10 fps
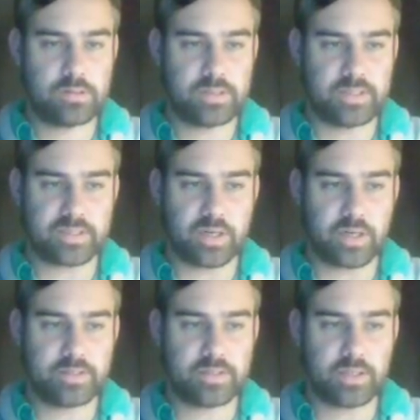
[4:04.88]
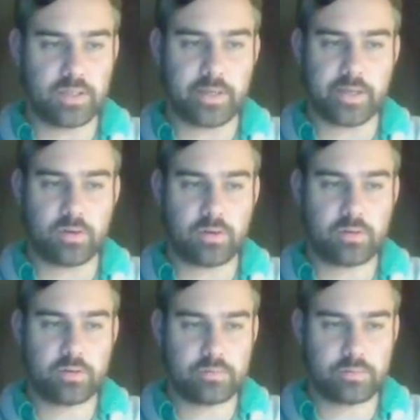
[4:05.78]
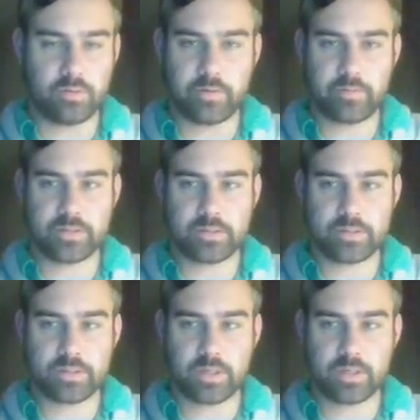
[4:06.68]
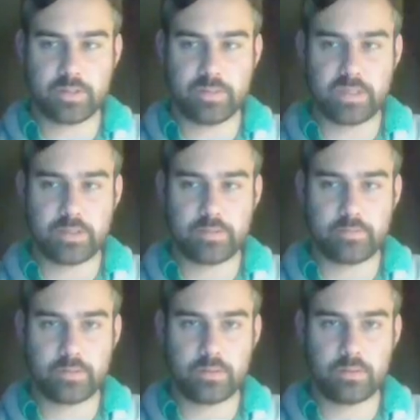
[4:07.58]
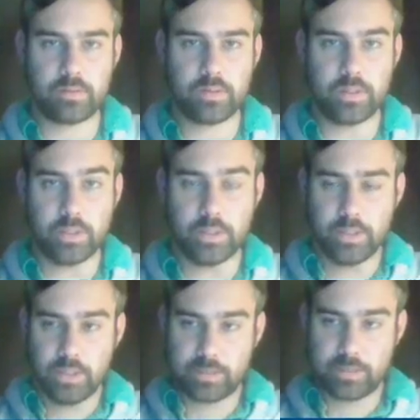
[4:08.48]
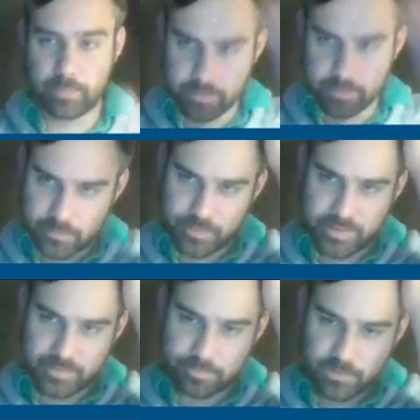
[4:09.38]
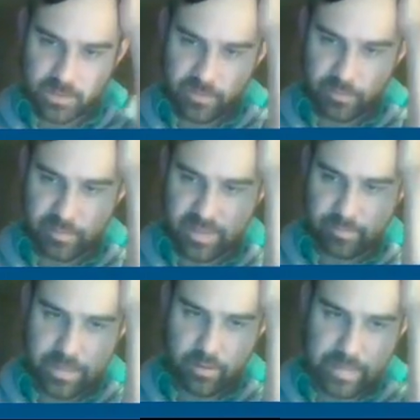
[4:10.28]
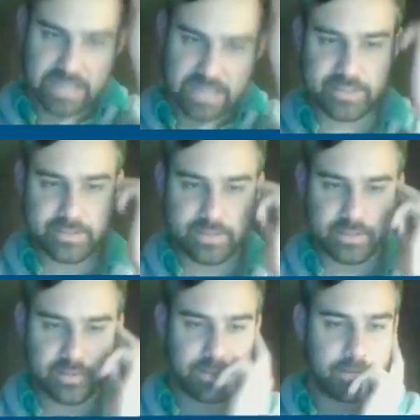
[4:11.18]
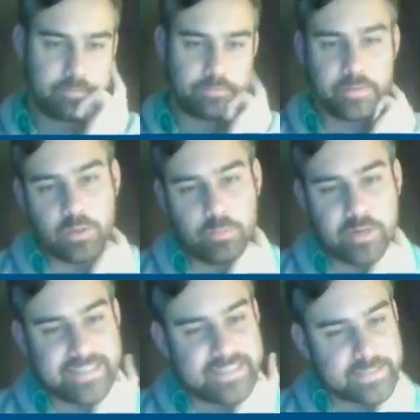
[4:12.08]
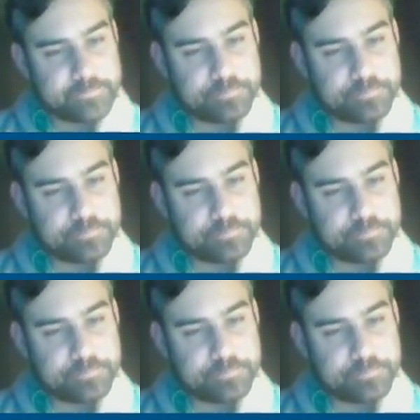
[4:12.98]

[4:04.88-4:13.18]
Discard into Liliana or Goyf is just hard to beat for Splinter Twin. I think we may have met our match at the 3-0 bracket.